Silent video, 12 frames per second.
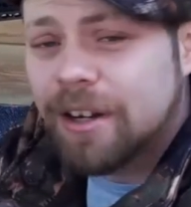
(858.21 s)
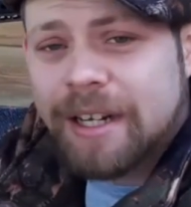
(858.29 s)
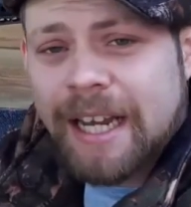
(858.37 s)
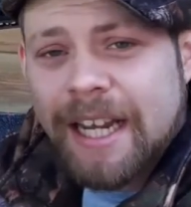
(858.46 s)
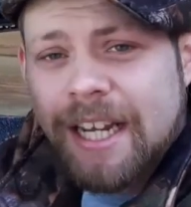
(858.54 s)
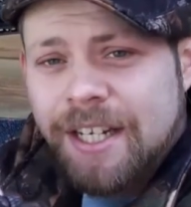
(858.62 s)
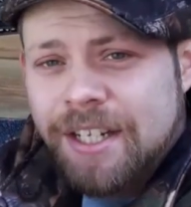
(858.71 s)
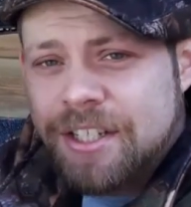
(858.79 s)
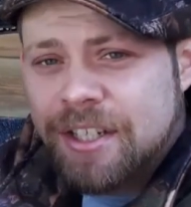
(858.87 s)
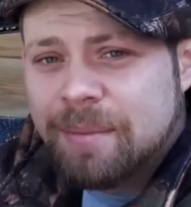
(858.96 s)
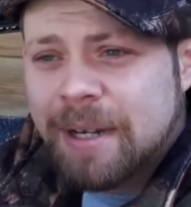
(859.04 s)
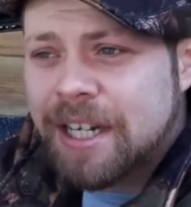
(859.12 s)
located
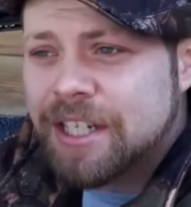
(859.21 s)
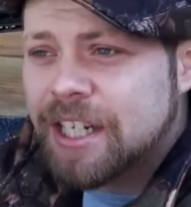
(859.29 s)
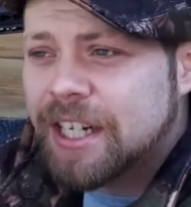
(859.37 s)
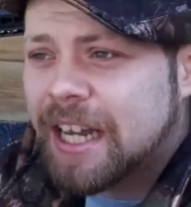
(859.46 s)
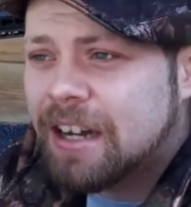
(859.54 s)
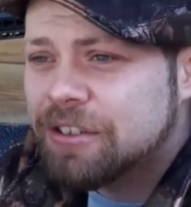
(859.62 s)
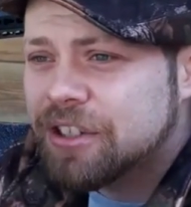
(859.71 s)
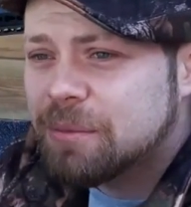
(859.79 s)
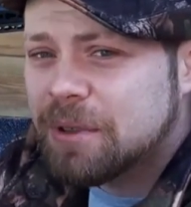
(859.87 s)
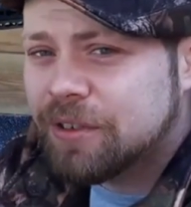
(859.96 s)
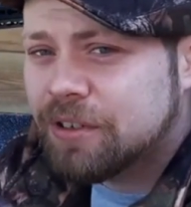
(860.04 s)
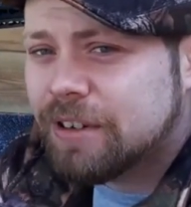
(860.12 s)
into the magazine
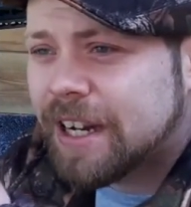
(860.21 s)
housing with a